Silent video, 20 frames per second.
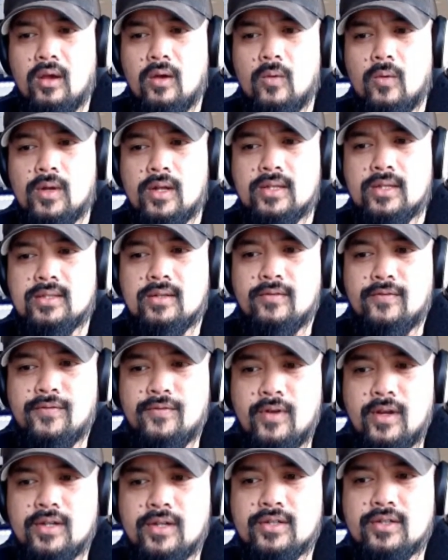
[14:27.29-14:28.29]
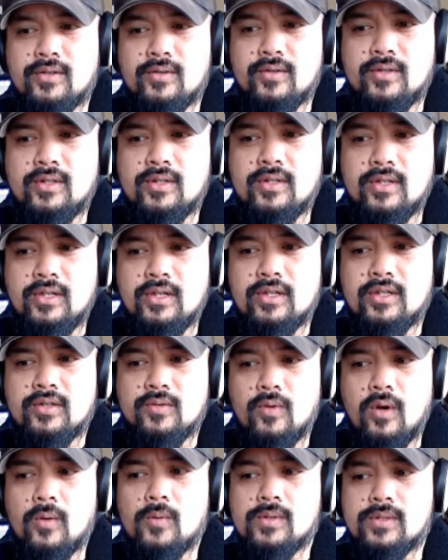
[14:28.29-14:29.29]
when it's still fresh could teach
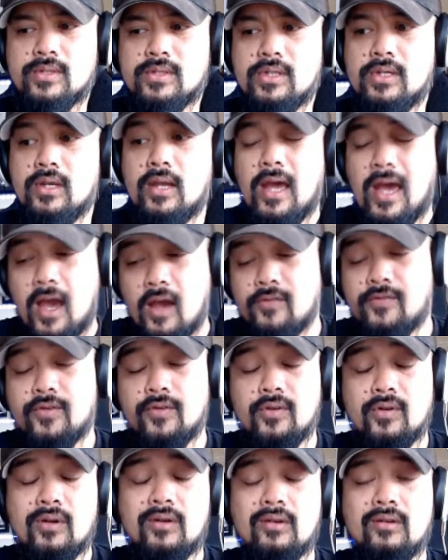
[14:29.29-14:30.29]
what was seen after.